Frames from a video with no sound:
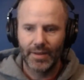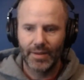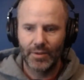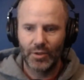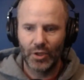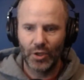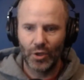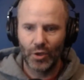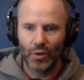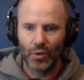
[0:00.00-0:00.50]

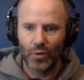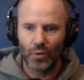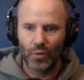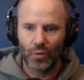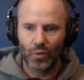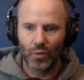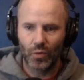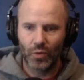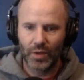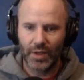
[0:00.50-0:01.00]

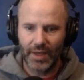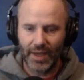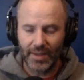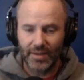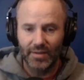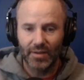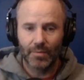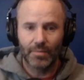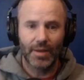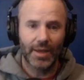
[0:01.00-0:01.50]
to
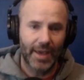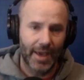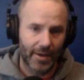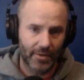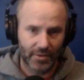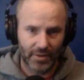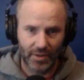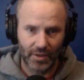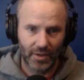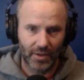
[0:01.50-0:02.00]
get something
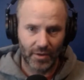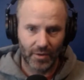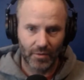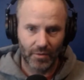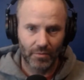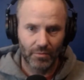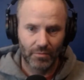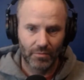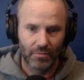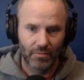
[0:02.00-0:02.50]
out to
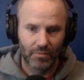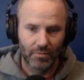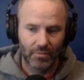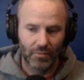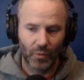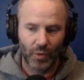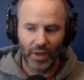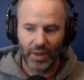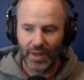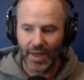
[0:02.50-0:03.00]
you
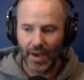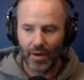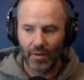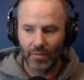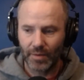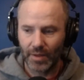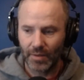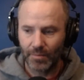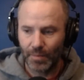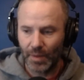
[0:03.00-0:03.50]

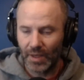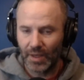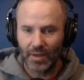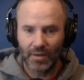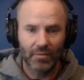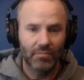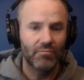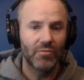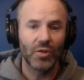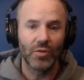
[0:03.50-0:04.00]
without it
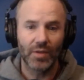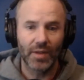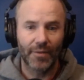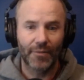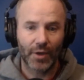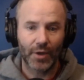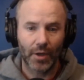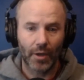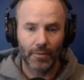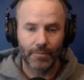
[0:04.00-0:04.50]
being too
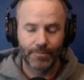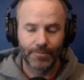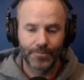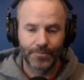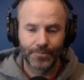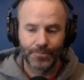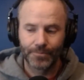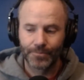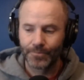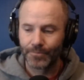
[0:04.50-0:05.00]
difficult.
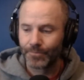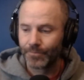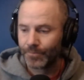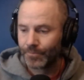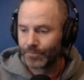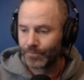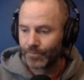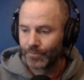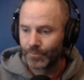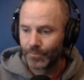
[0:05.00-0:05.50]

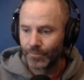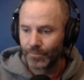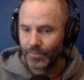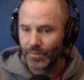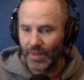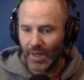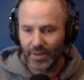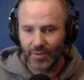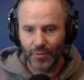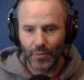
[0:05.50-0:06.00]

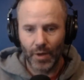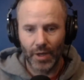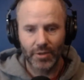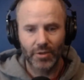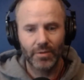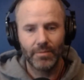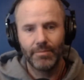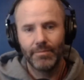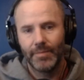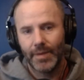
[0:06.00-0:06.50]
Thanks for
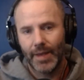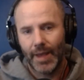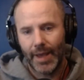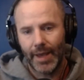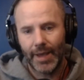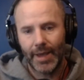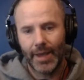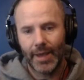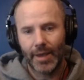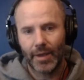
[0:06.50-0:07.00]
watching
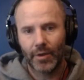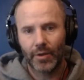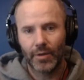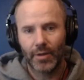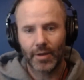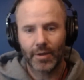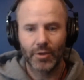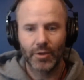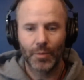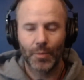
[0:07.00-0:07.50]
and good
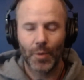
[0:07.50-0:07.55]
luck on your